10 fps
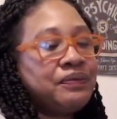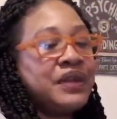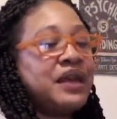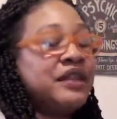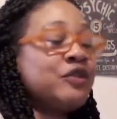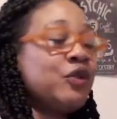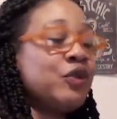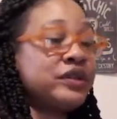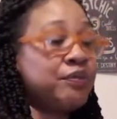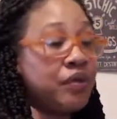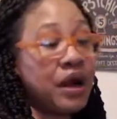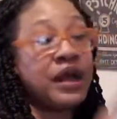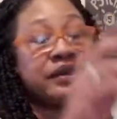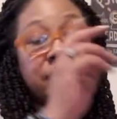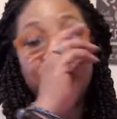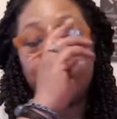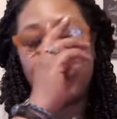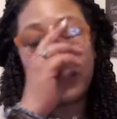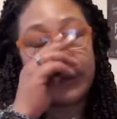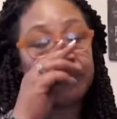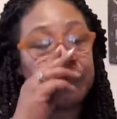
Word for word: And it's going to surprise someone.